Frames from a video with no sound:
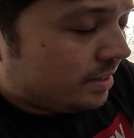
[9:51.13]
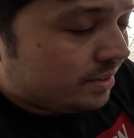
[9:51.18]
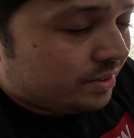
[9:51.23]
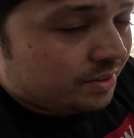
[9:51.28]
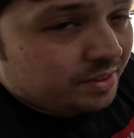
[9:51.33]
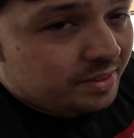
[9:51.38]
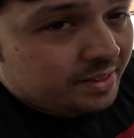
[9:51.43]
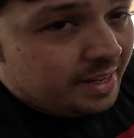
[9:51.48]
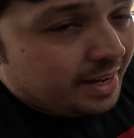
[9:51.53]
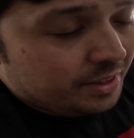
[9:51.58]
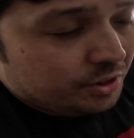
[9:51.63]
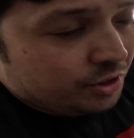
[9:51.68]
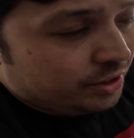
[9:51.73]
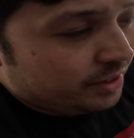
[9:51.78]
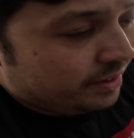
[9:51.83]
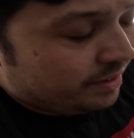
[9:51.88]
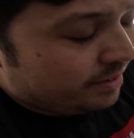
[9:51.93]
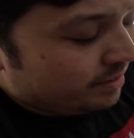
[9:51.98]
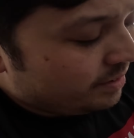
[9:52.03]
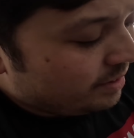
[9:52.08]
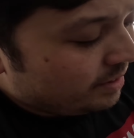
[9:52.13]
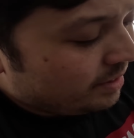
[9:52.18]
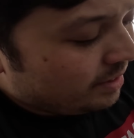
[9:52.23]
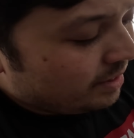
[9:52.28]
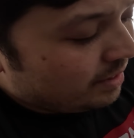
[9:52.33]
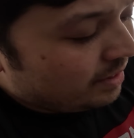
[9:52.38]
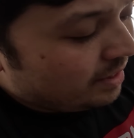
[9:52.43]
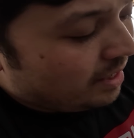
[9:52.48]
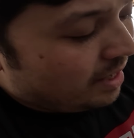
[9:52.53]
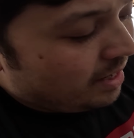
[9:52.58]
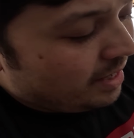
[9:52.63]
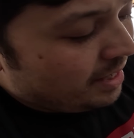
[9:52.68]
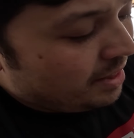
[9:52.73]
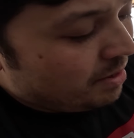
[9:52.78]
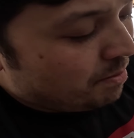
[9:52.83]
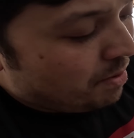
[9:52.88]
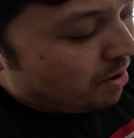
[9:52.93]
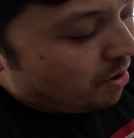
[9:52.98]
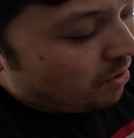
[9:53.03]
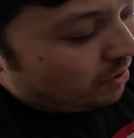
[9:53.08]
just tension in
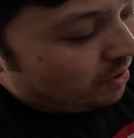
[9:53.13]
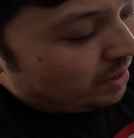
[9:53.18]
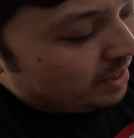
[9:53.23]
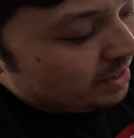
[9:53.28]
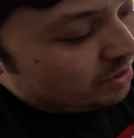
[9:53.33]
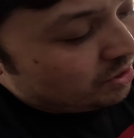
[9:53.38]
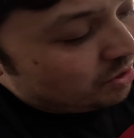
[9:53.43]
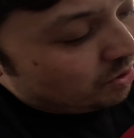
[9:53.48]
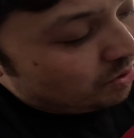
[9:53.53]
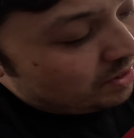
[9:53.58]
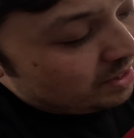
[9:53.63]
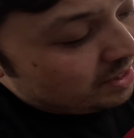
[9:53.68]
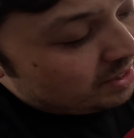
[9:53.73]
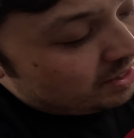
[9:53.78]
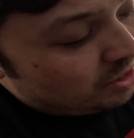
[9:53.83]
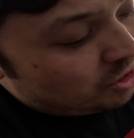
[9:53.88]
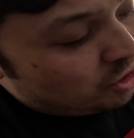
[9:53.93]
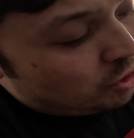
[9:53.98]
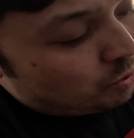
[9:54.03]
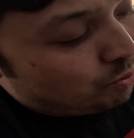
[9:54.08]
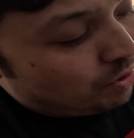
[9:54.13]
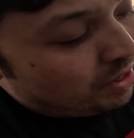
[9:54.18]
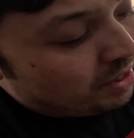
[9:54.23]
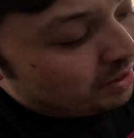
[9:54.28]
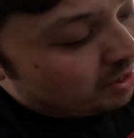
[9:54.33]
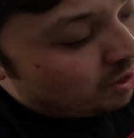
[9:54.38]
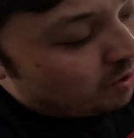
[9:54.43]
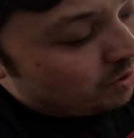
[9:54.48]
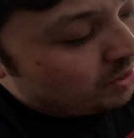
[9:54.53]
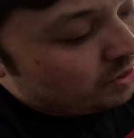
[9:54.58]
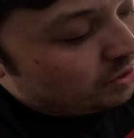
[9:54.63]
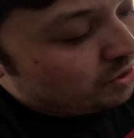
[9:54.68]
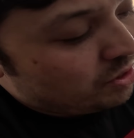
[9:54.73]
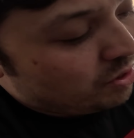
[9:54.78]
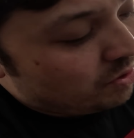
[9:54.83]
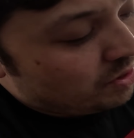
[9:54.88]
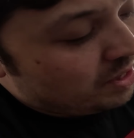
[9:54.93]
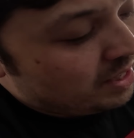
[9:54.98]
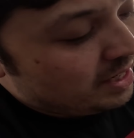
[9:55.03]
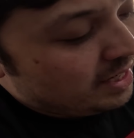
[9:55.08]
the motor. And so this is spring-loaded
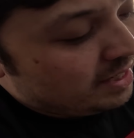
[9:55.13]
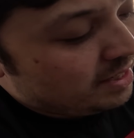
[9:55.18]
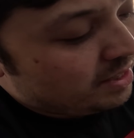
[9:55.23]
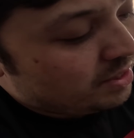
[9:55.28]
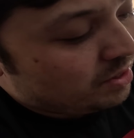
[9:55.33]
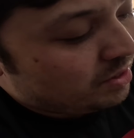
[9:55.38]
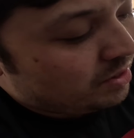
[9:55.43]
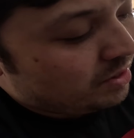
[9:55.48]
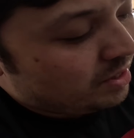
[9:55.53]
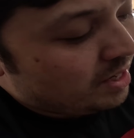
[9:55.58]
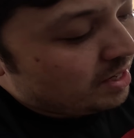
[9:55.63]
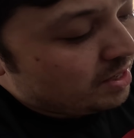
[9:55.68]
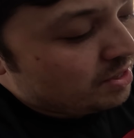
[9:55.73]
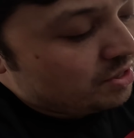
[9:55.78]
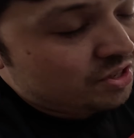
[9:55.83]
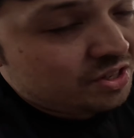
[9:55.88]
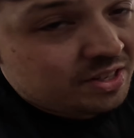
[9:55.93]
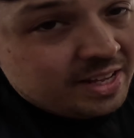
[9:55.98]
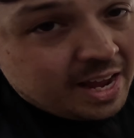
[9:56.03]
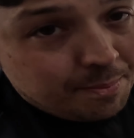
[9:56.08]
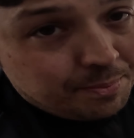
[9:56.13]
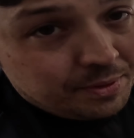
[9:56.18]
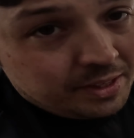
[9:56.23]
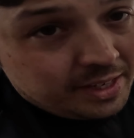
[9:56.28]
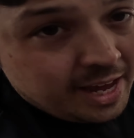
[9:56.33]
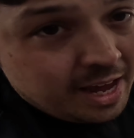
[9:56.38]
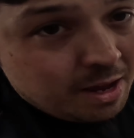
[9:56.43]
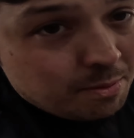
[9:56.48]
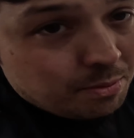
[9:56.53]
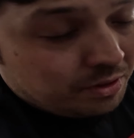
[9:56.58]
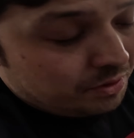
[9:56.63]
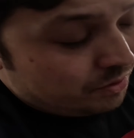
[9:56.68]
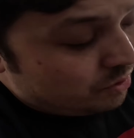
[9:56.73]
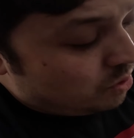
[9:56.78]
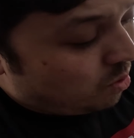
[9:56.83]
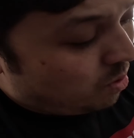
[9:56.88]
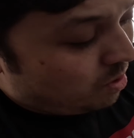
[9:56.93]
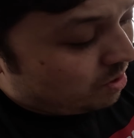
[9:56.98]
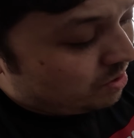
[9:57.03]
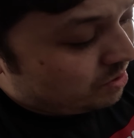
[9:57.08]
so that it doesn't snap the cable, of
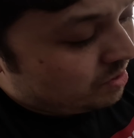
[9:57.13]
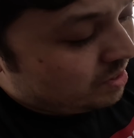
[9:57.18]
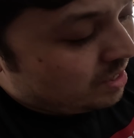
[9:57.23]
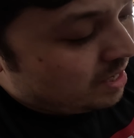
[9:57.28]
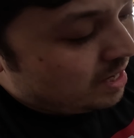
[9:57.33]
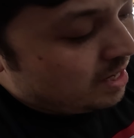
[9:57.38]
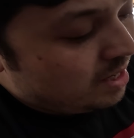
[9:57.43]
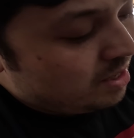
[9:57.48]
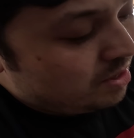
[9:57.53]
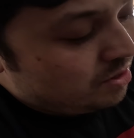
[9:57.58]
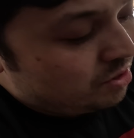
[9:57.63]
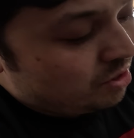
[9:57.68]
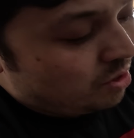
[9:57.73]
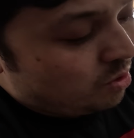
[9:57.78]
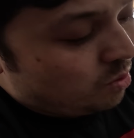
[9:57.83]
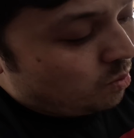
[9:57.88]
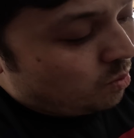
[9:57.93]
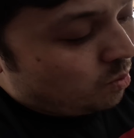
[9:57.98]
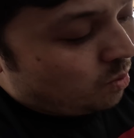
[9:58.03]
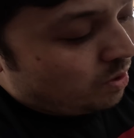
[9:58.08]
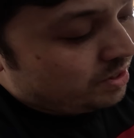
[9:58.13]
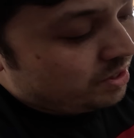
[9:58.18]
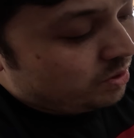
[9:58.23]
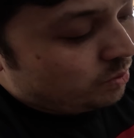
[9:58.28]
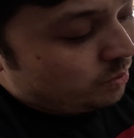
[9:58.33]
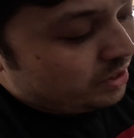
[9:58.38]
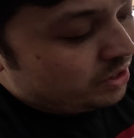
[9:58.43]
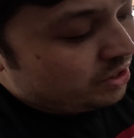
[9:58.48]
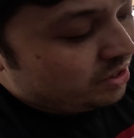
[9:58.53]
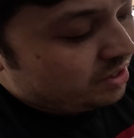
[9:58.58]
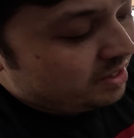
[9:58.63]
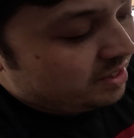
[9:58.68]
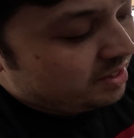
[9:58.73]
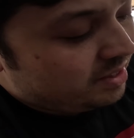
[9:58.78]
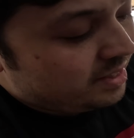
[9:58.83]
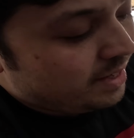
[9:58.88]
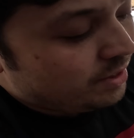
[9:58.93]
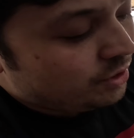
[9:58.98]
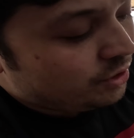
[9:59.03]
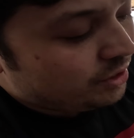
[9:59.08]
course. So once it reaches this
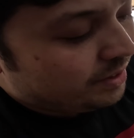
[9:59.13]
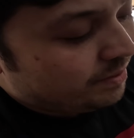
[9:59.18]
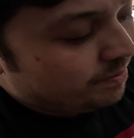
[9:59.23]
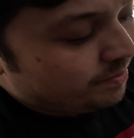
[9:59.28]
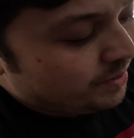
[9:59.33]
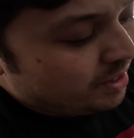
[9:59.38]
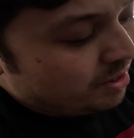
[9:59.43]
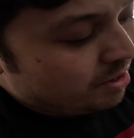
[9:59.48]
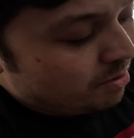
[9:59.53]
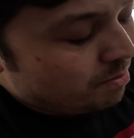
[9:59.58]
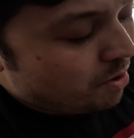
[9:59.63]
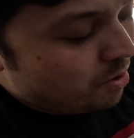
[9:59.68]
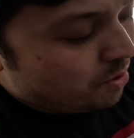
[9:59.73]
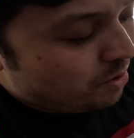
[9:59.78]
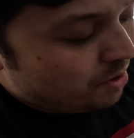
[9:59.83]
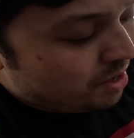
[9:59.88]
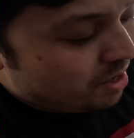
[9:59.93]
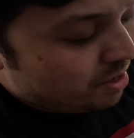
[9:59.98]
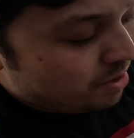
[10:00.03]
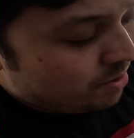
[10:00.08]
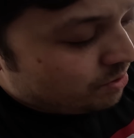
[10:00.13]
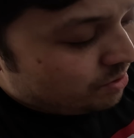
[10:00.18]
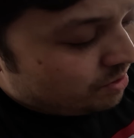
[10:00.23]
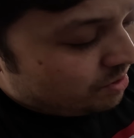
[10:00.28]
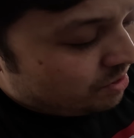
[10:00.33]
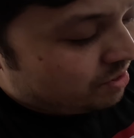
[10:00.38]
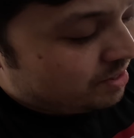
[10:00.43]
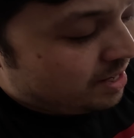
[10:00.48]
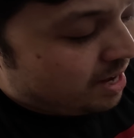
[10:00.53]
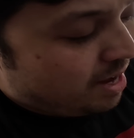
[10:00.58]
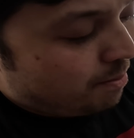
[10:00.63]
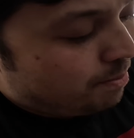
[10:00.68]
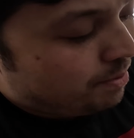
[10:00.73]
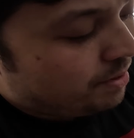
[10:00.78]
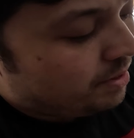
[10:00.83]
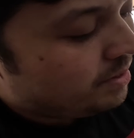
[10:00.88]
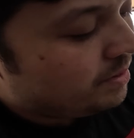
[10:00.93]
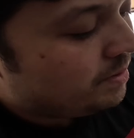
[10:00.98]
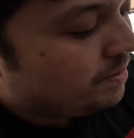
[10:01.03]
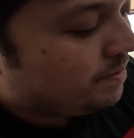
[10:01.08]
tension, the motor knows to stop.
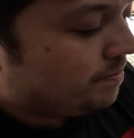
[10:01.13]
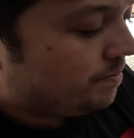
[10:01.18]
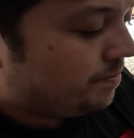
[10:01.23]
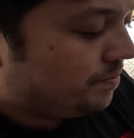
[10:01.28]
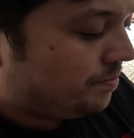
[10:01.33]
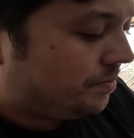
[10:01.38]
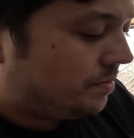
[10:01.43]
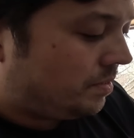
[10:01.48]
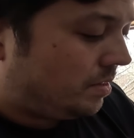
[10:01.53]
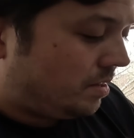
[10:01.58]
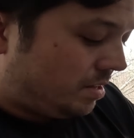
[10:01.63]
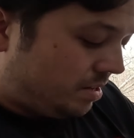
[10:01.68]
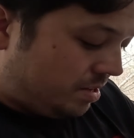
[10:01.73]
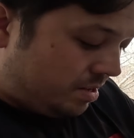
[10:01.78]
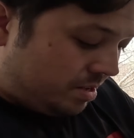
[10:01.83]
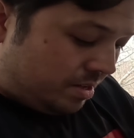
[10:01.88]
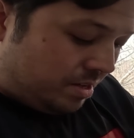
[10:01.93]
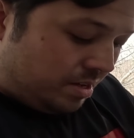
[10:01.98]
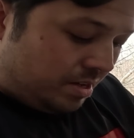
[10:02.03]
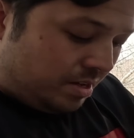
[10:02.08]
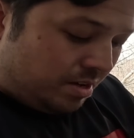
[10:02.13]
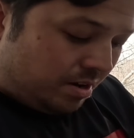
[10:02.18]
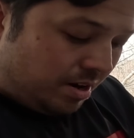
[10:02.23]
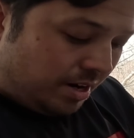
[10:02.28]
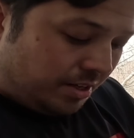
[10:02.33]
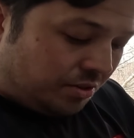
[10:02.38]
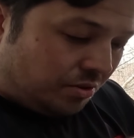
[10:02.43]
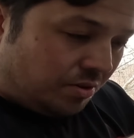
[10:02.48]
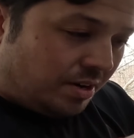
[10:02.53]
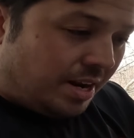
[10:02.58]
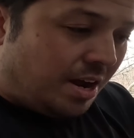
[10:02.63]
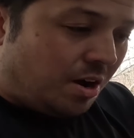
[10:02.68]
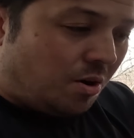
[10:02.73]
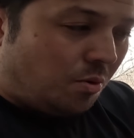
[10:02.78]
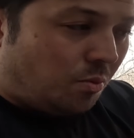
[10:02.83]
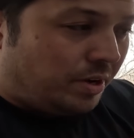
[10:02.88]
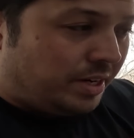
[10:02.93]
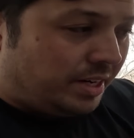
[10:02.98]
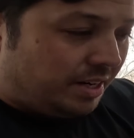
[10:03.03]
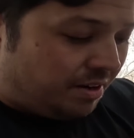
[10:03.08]
All right, so now we